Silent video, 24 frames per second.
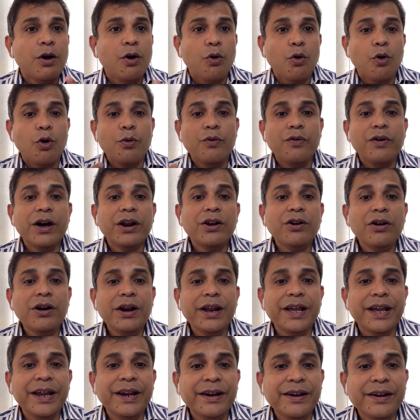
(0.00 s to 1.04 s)
Overall
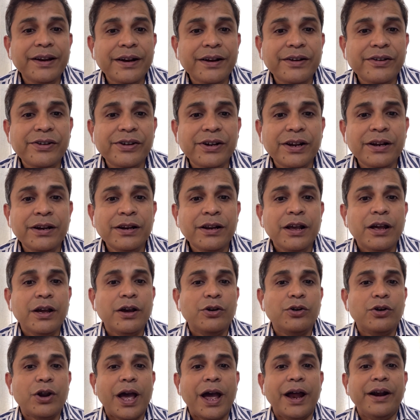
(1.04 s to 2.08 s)
intention
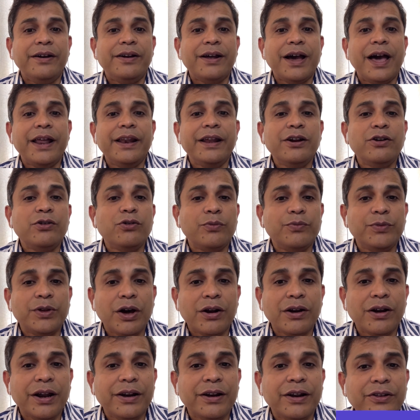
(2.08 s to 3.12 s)
and direct of the
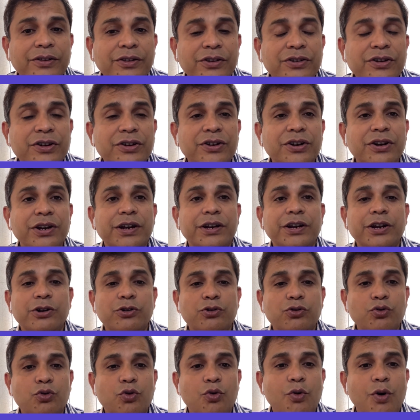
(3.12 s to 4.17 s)
organization related
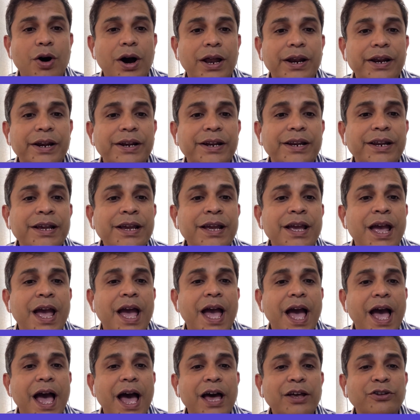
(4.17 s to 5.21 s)
to quality
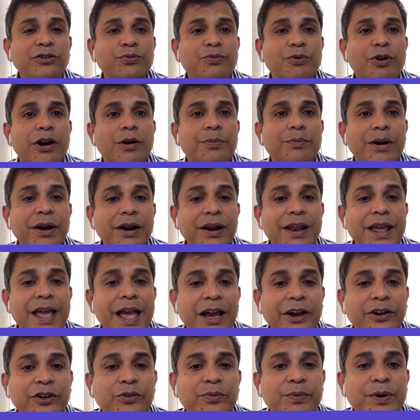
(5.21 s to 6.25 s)
as formally
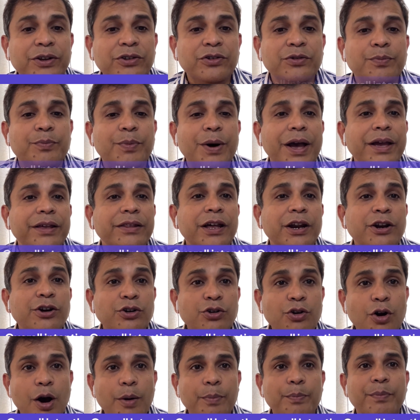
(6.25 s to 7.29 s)
expressed by the
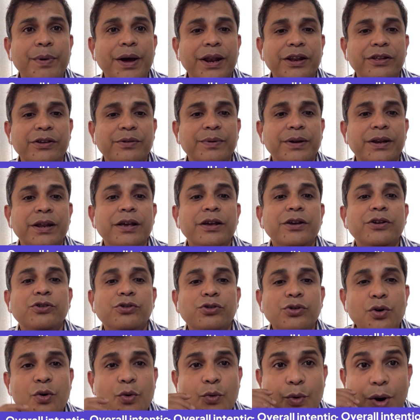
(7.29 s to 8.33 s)
top management.
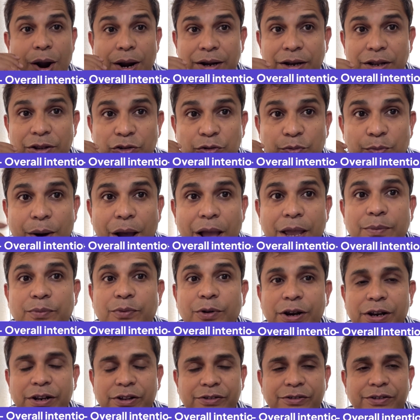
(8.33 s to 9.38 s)
So what is my
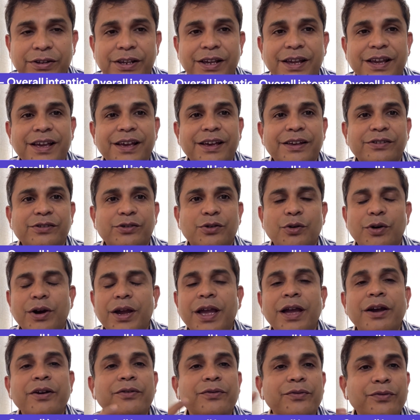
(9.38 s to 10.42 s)
policy? So
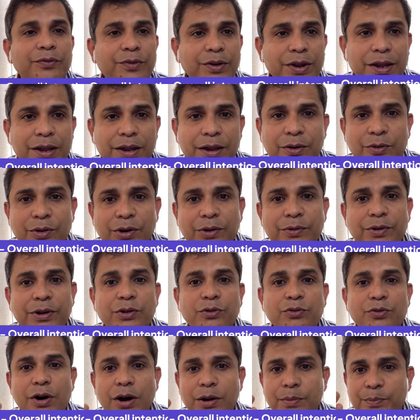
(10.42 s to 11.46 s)
every whenever
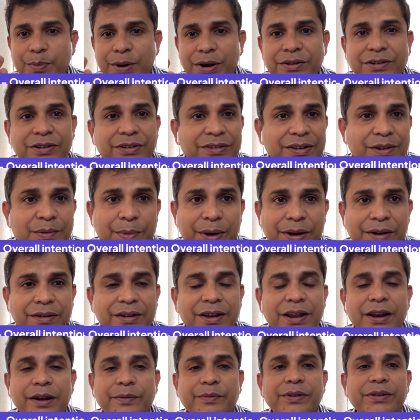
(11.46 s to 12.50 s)
you are purchasing
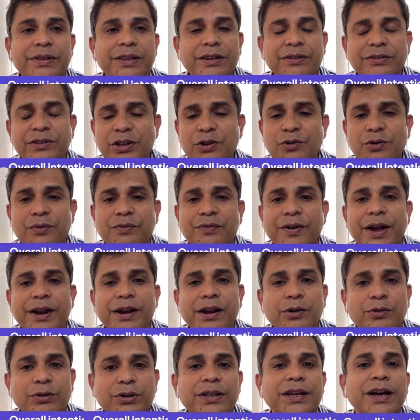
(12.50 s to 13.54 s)
material, everything, you will find
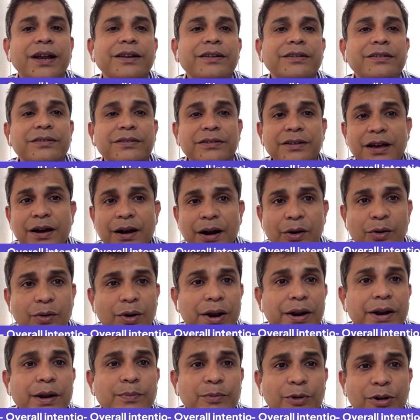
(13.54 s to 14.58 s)
out there is a
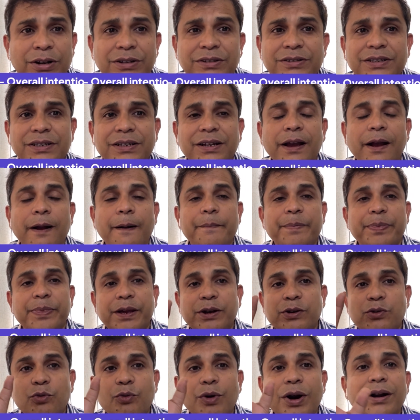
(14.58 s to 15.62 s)
quality policy,
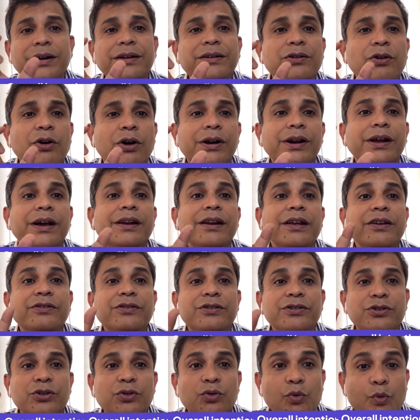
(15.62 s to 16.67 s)
that what
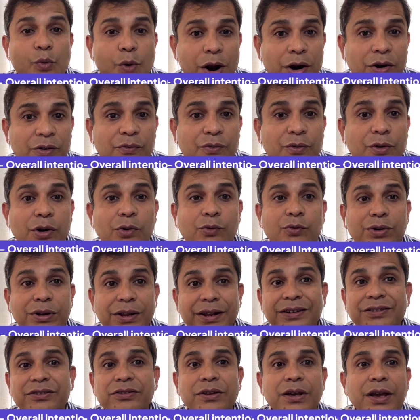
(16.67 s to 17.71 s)
organization work for. What that
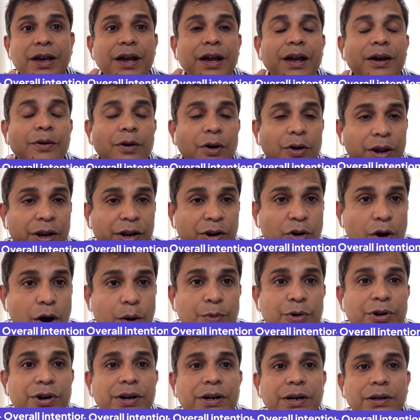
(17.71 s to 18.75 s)
is, in
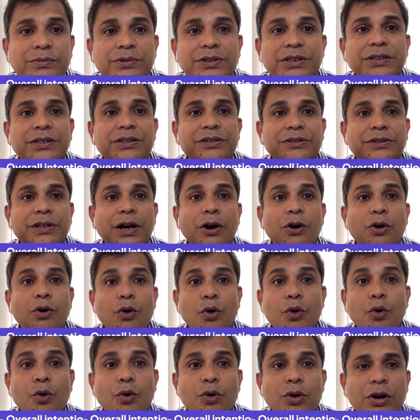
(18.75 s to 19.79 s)
common terms, it's the
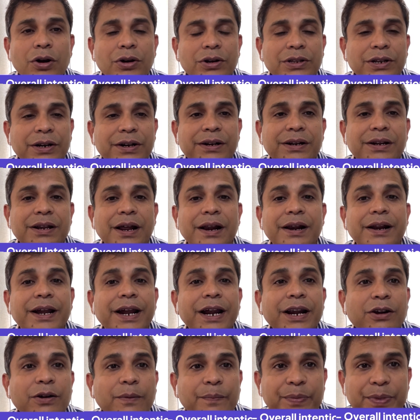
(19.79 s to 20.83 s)
goal or the
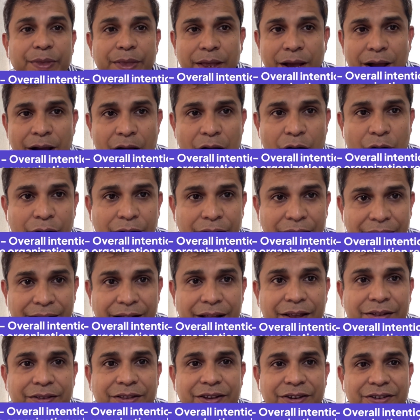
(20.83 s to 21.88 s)
target of the
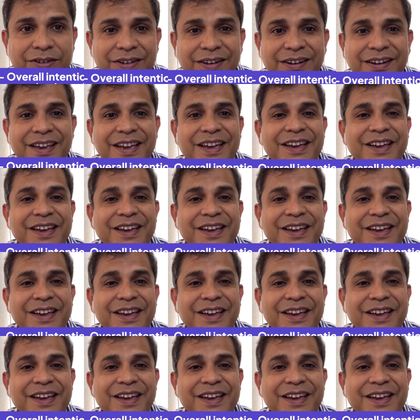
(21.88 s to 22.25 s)
organization.